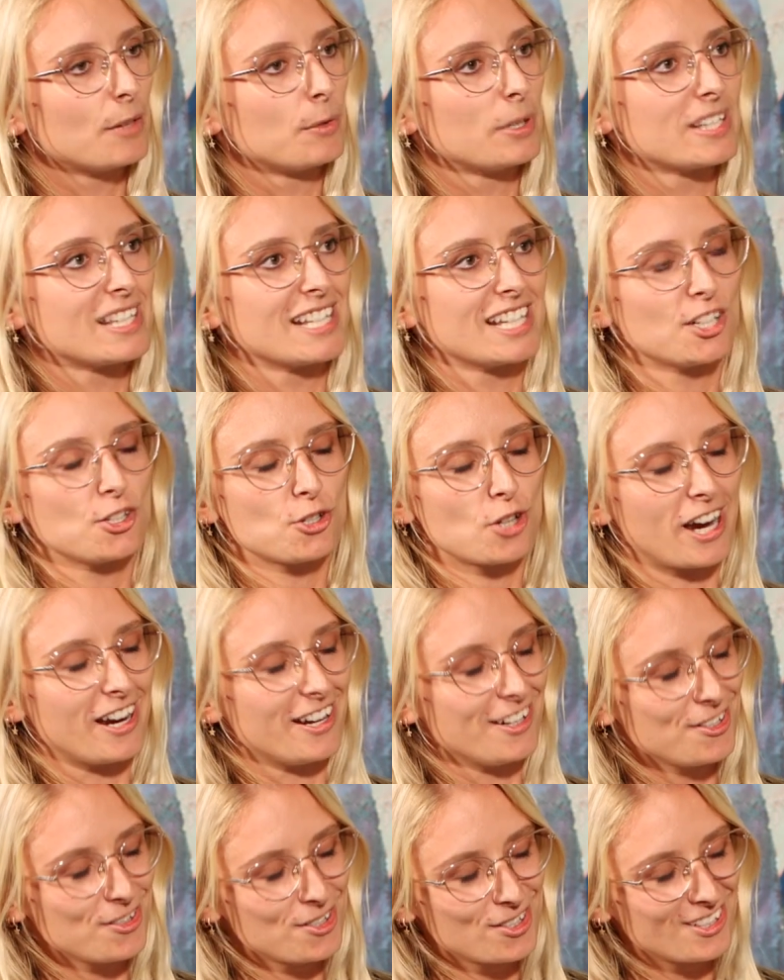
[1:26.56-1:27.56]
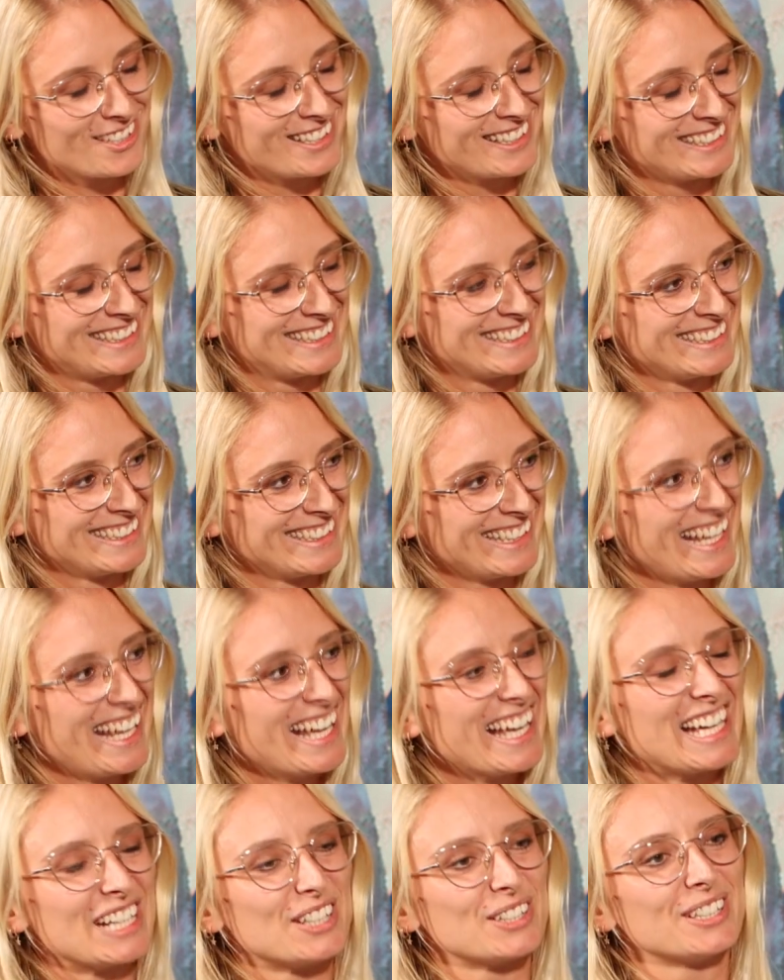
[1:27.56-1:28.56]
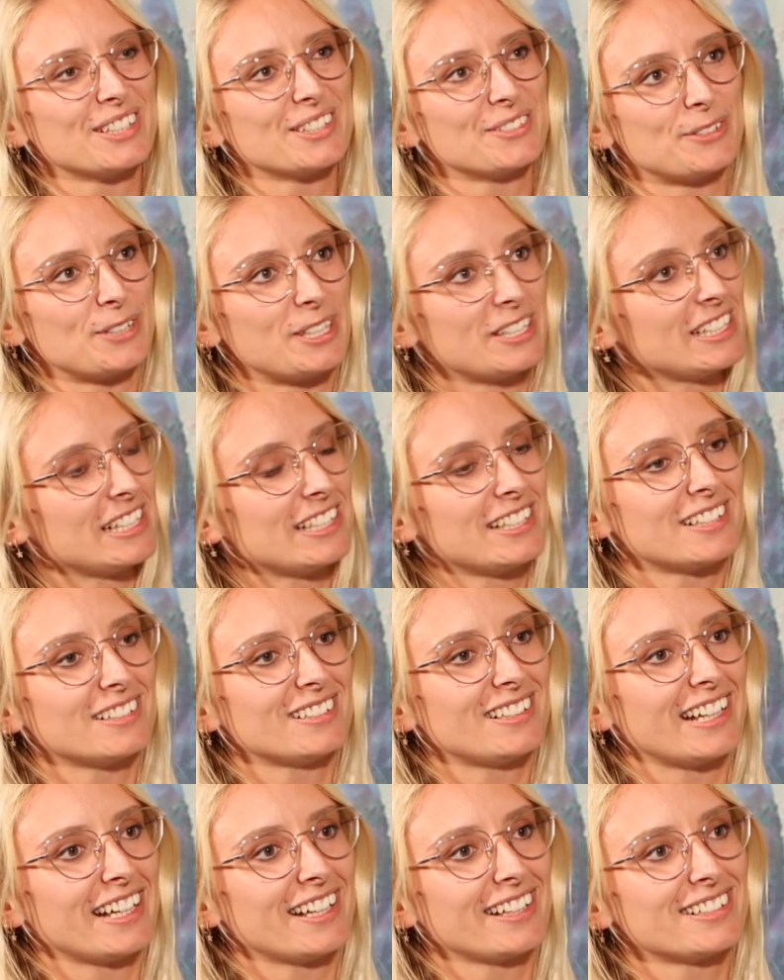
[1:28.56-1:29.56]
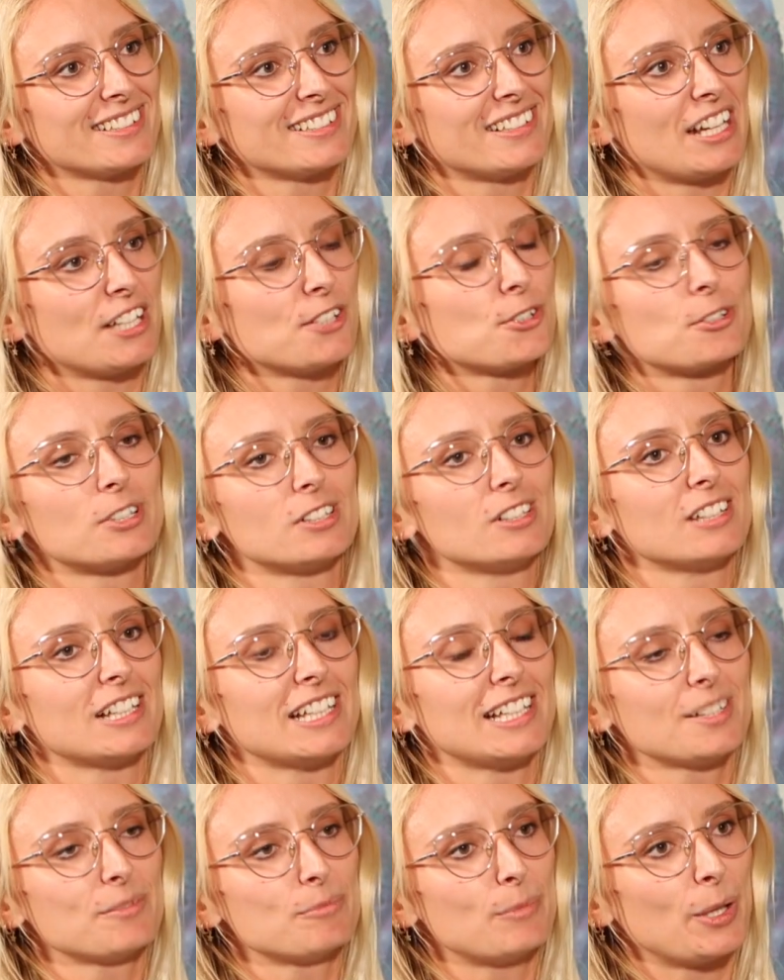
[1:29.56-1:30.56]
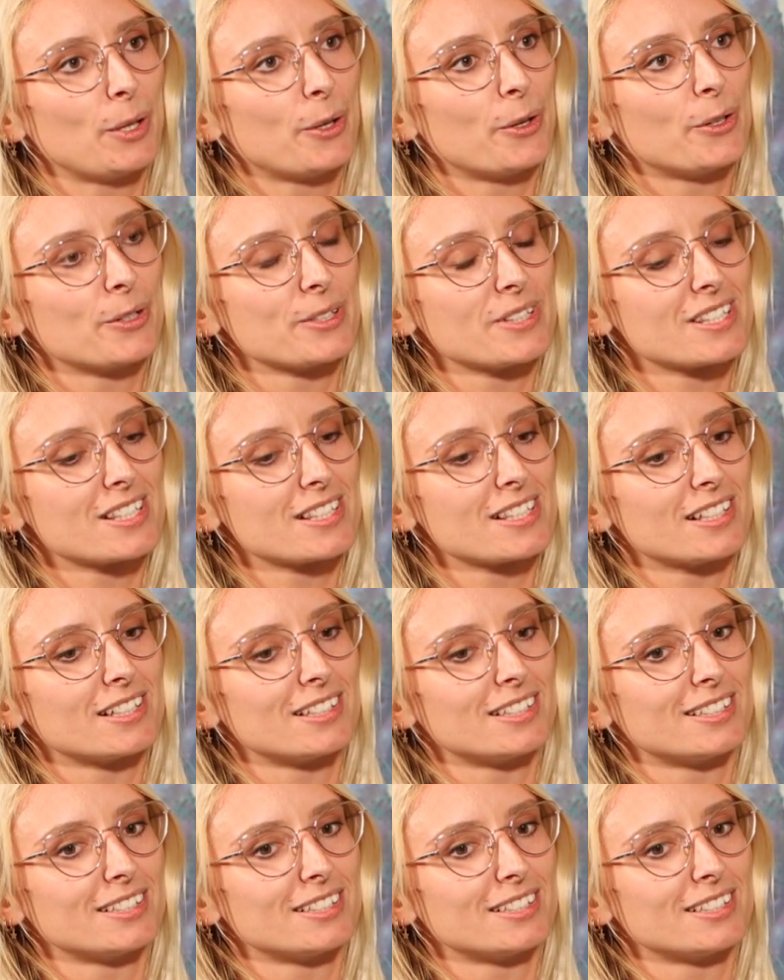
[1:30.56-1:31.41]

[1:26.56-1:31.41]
everything changed and really like naturally, because